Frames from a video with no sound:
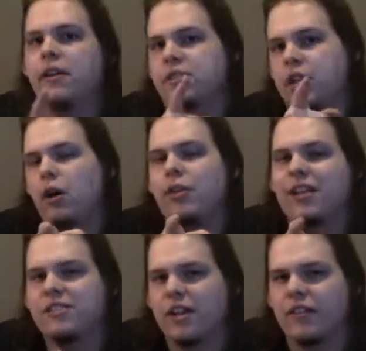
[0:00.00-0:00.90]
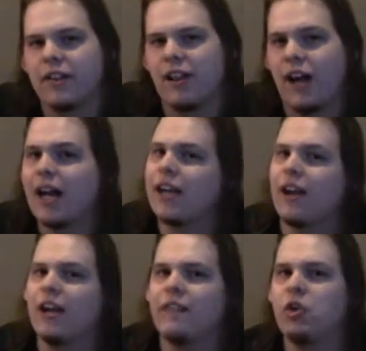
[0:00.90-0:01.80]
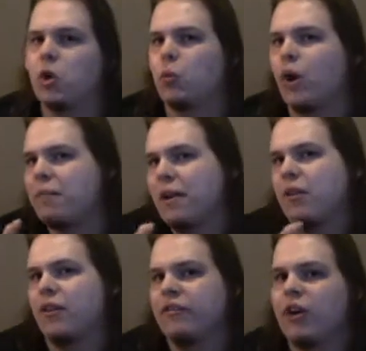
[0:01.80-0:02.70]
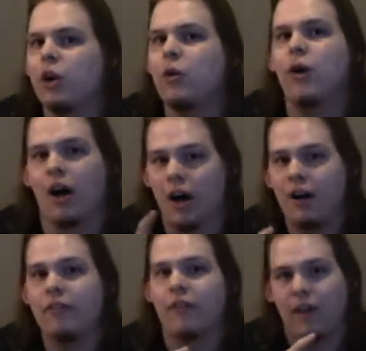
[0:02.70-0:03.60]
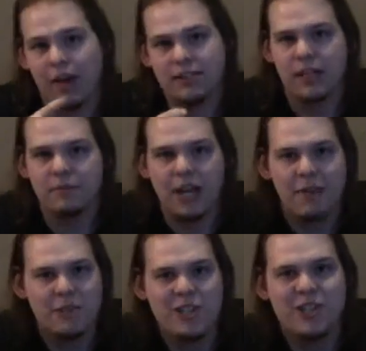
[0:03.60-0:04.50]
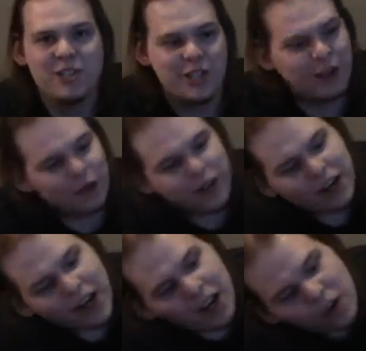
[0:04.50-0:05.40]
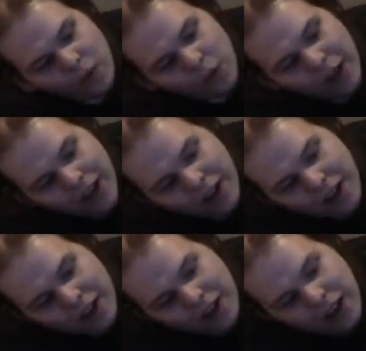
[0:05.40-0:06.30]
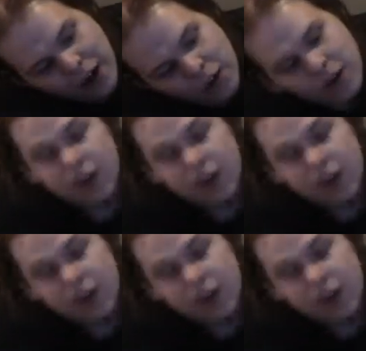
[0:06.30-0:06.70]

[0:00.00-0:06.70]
So let's start the clock and I'll give you a one minute review of Hot Tub Time Machine 2. Here we go.